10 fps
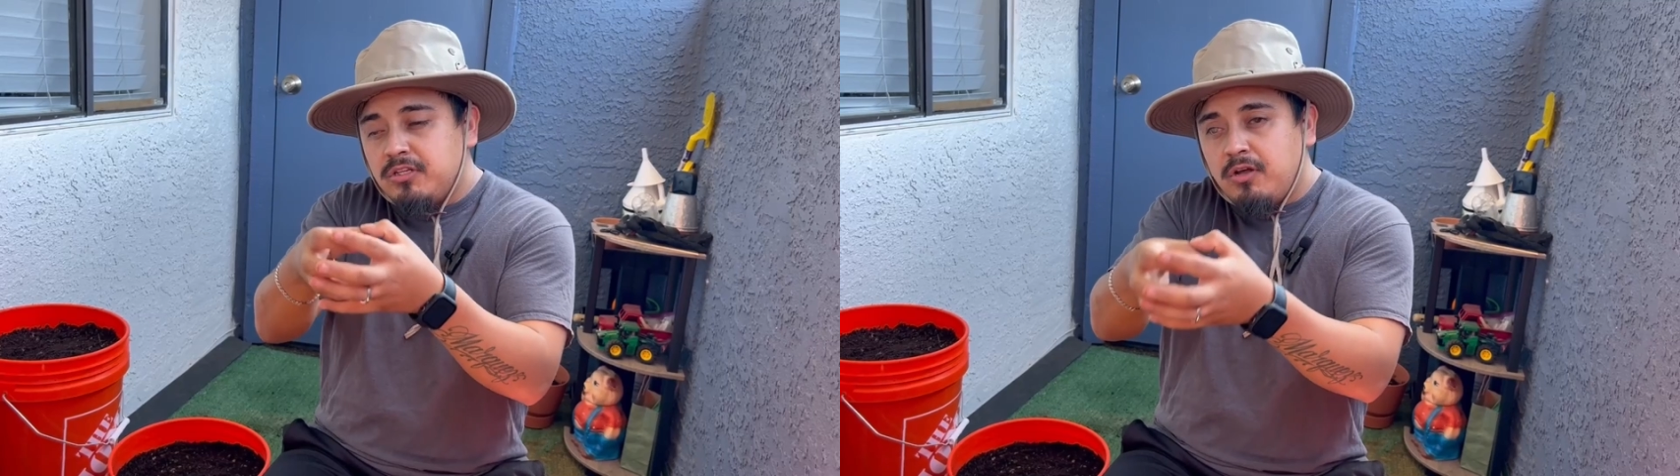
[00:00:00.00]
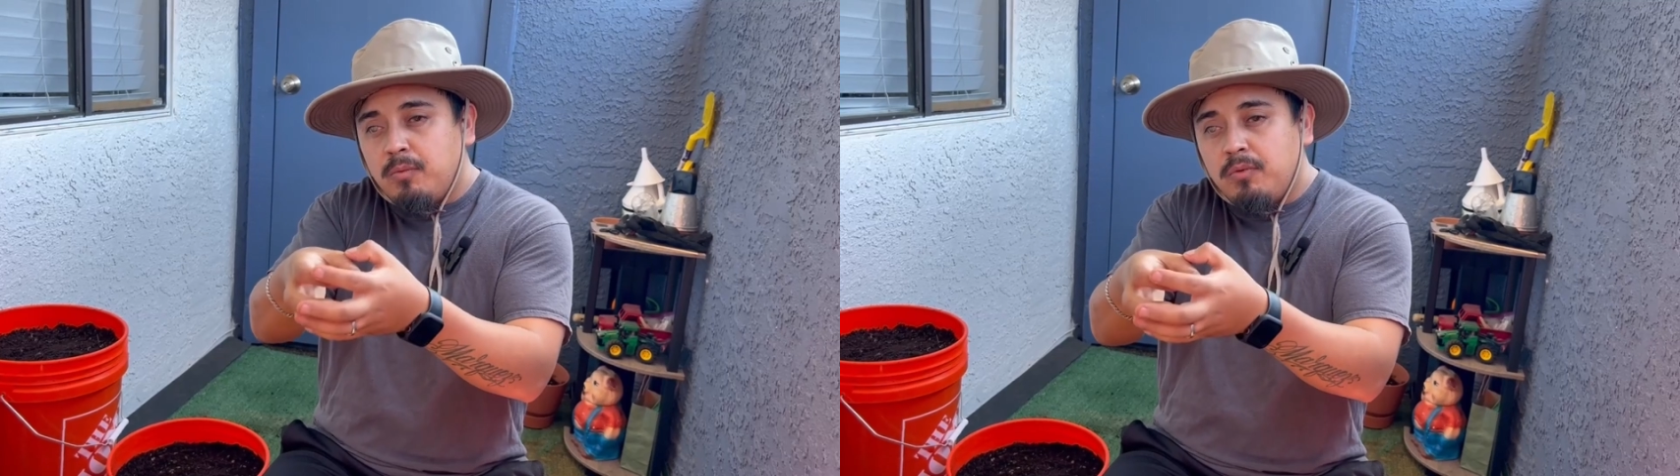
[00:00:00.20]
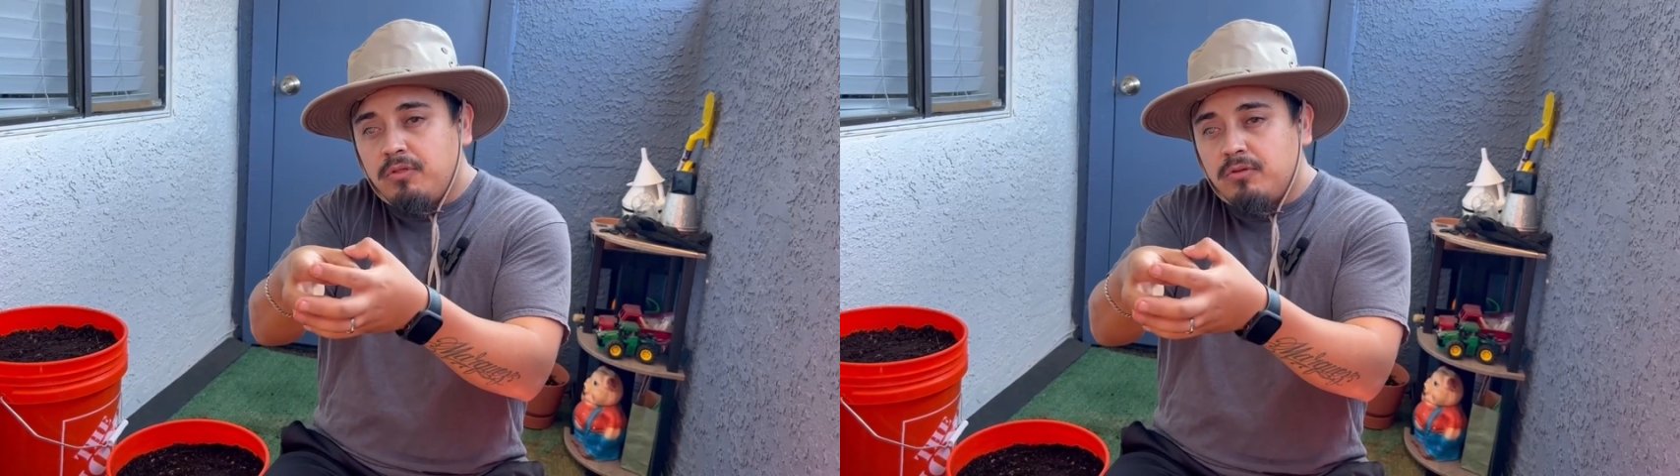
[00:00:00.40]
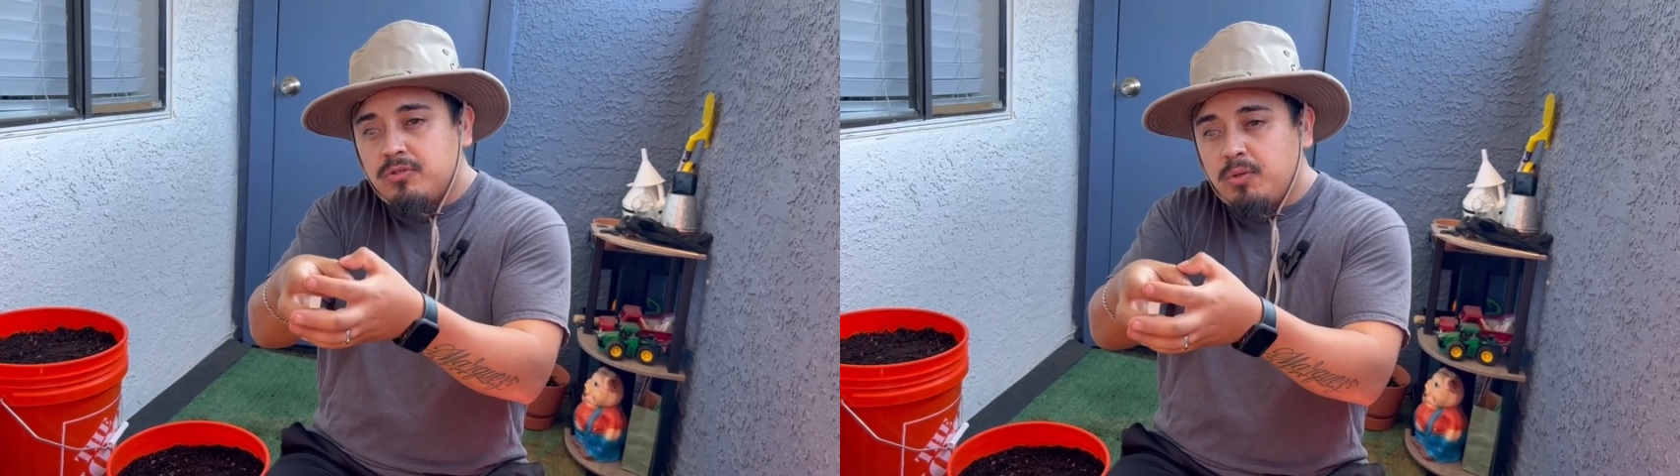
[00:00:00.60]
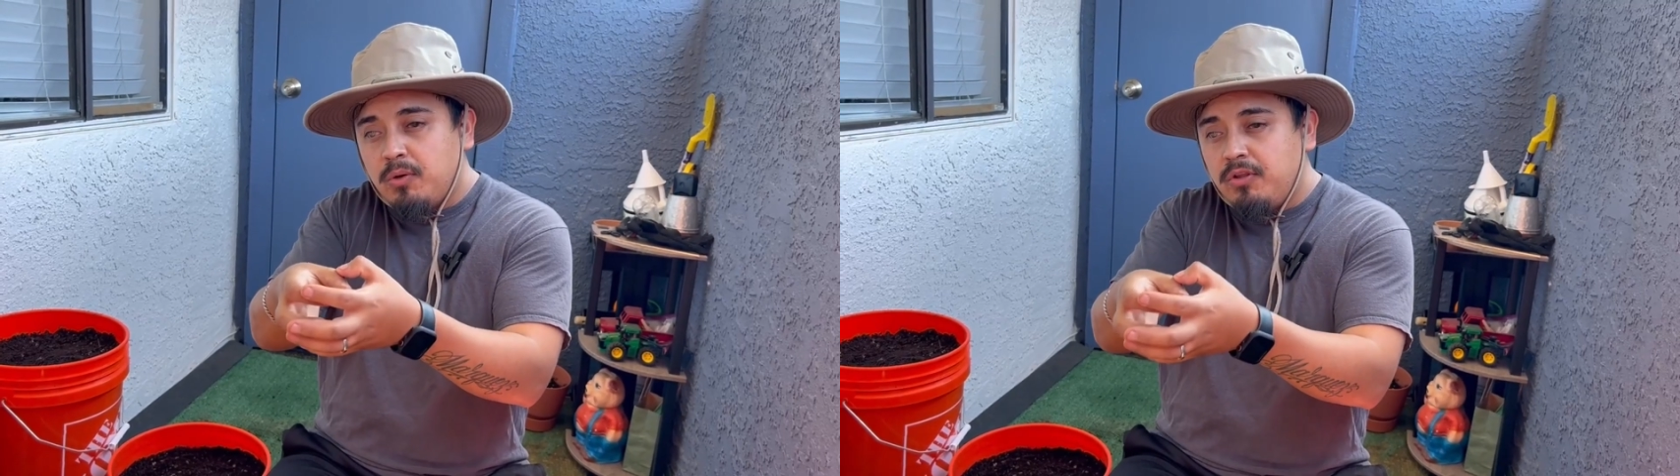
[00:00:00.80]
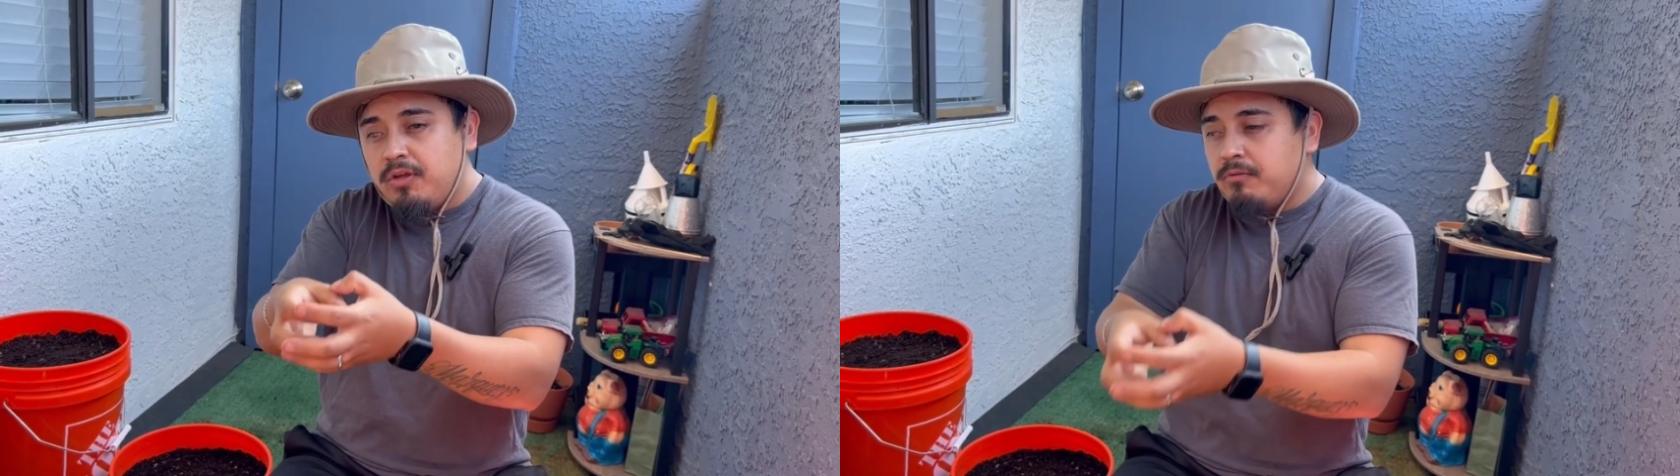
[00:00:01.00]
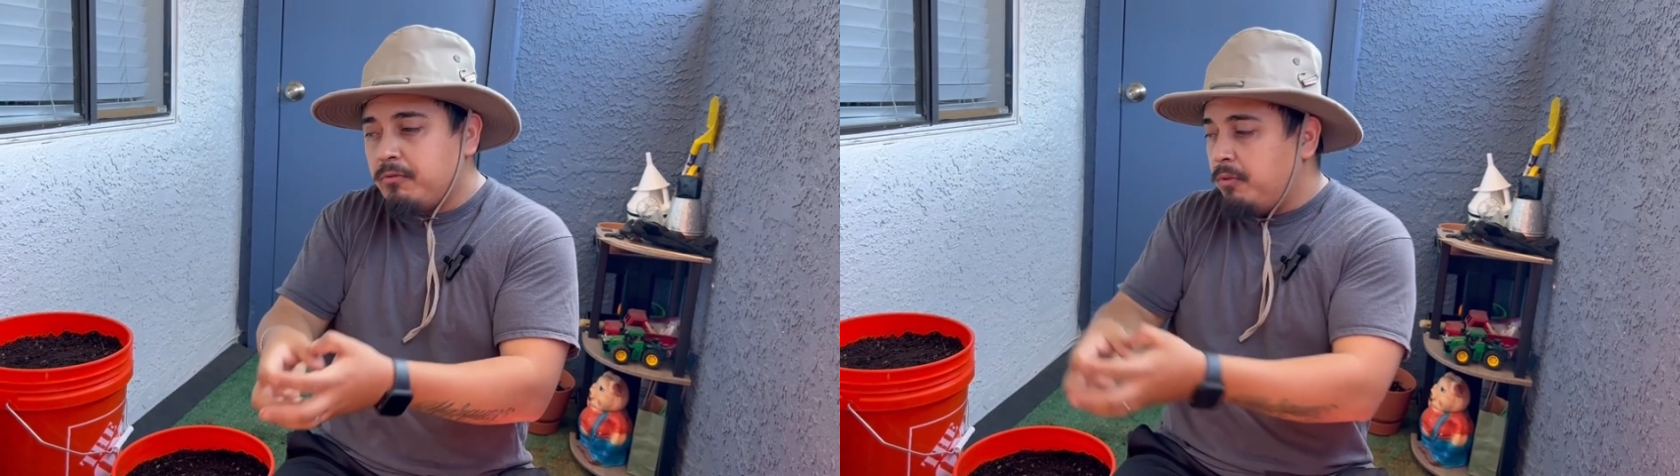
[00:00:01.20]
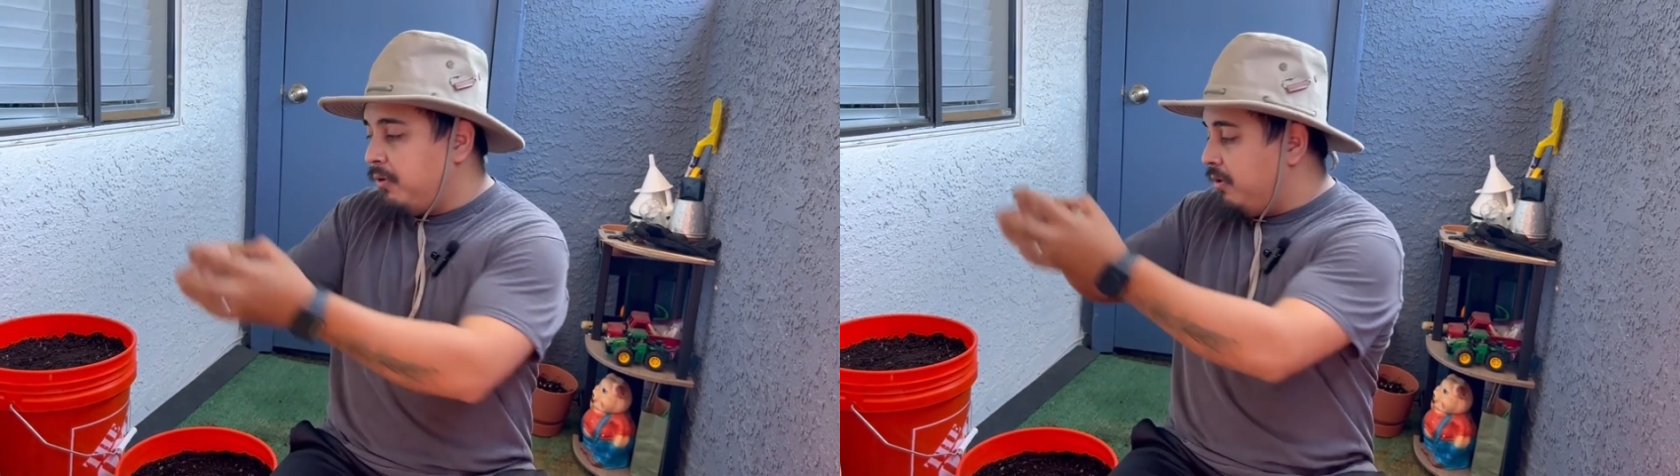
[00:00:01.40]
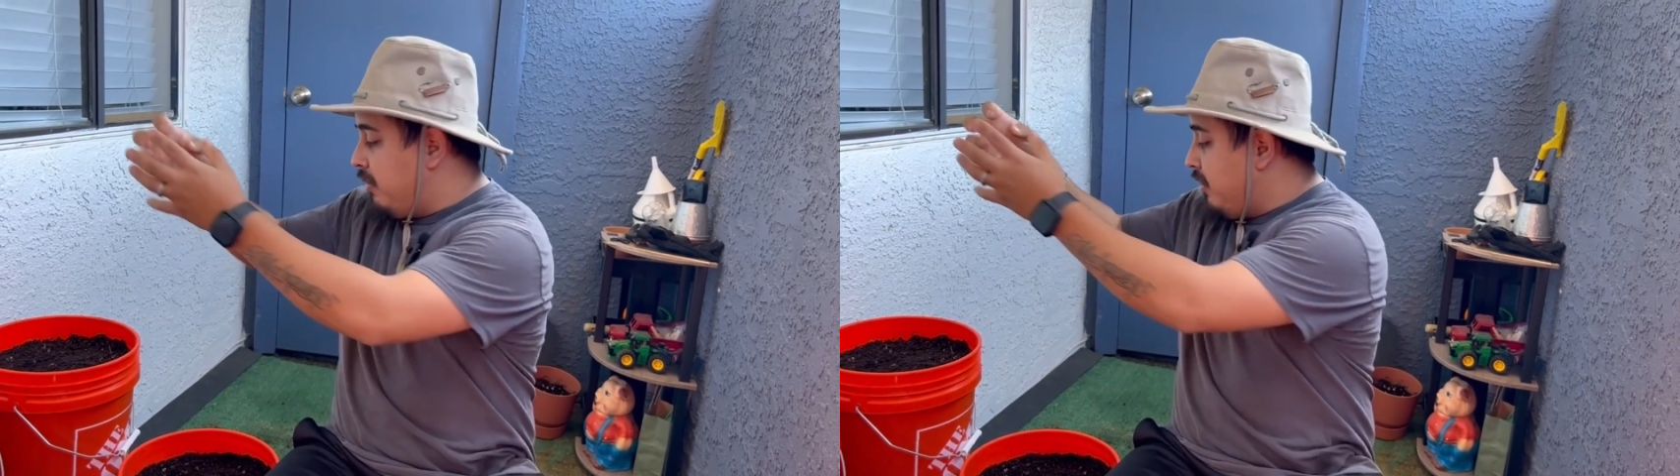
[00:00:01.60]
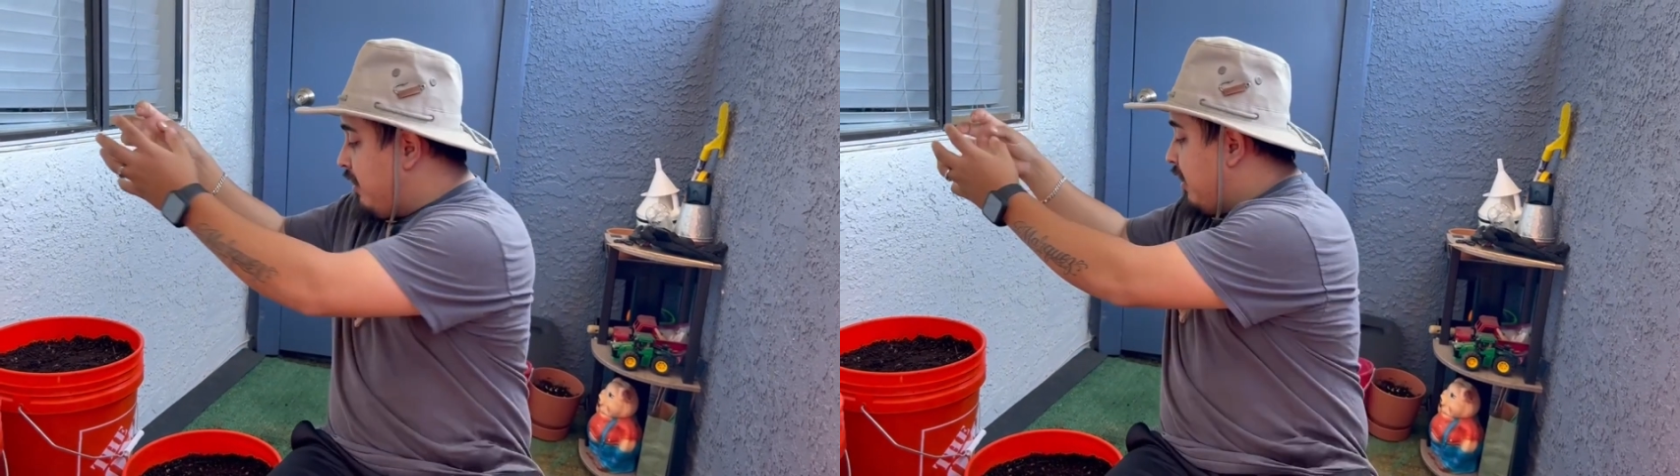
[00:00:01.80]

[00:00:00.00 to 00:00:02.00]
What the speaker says: along with the soil it grew in